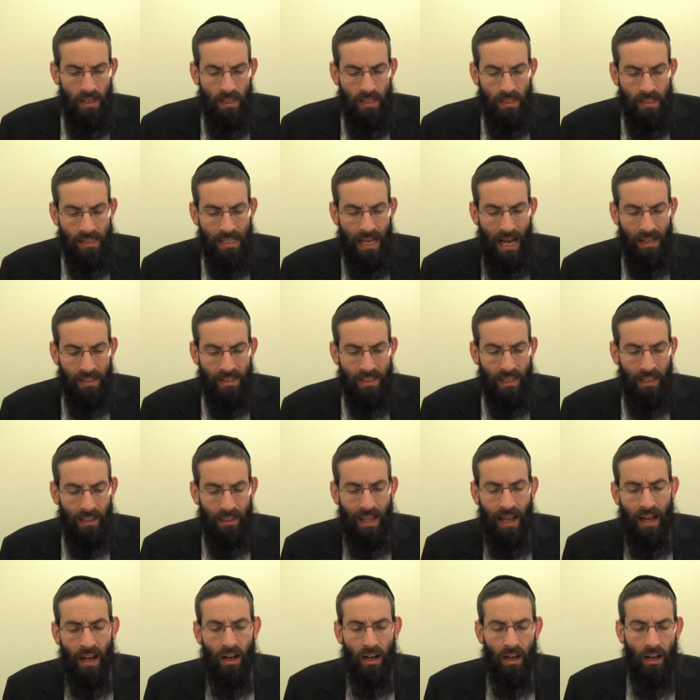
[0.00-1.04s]
Sal
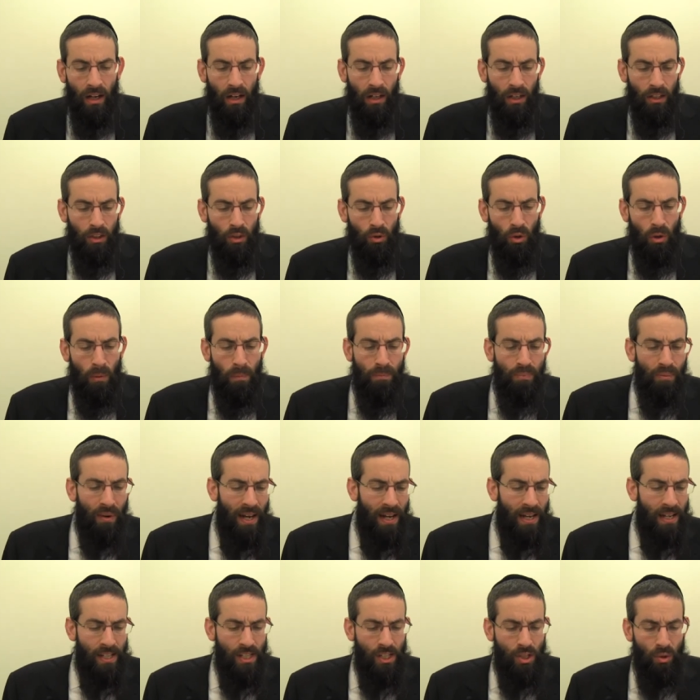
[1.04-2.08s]
Saleha, you will
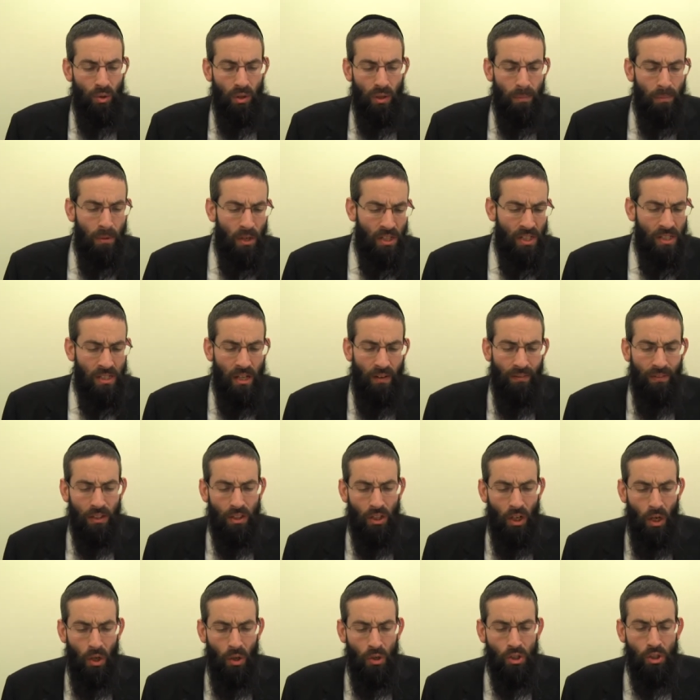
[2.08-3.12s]
embrace, you will immerse yourself in
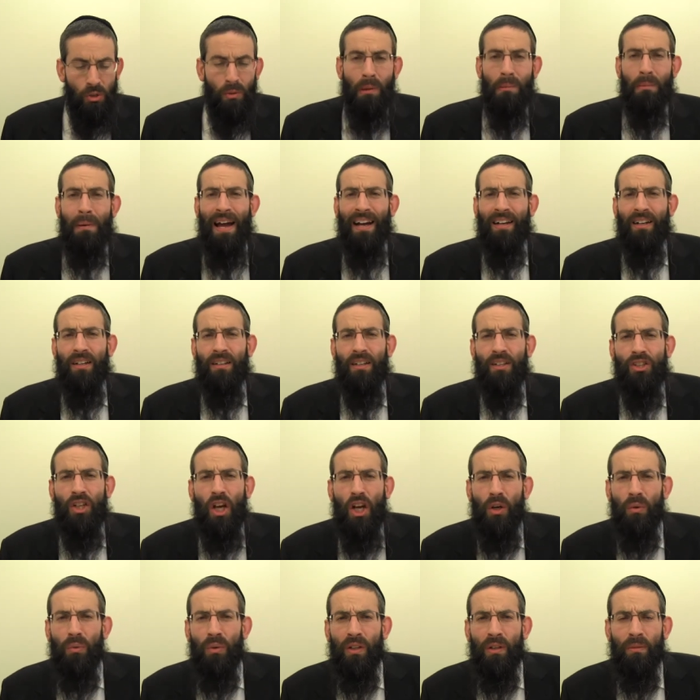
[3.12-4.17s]
Torah. The
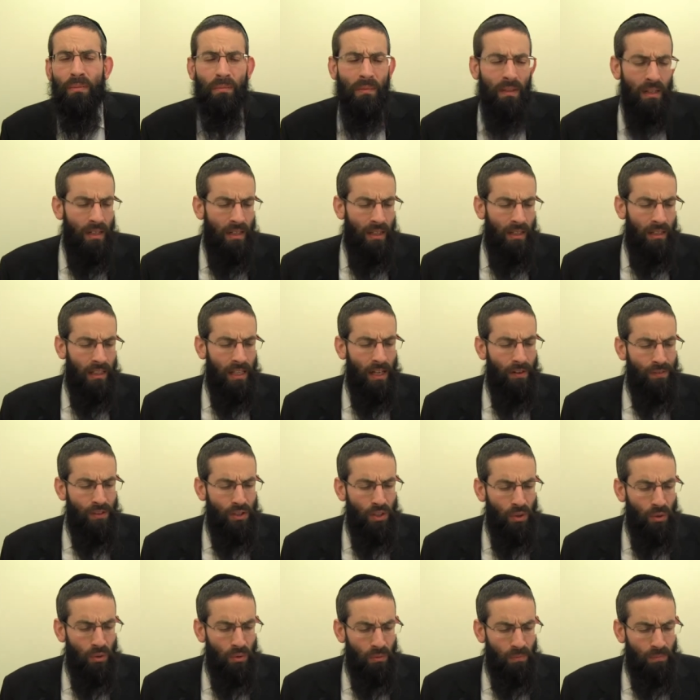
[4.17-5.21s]
Torah will lift
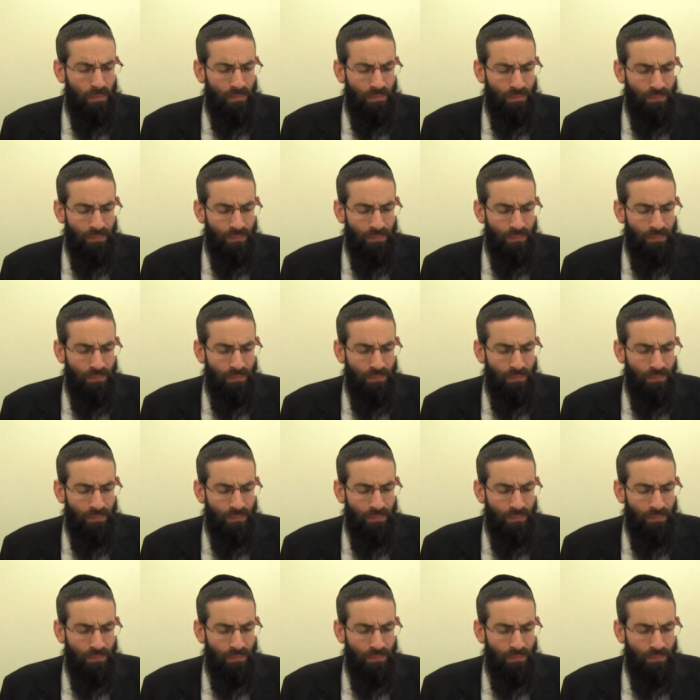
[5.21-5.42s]
you.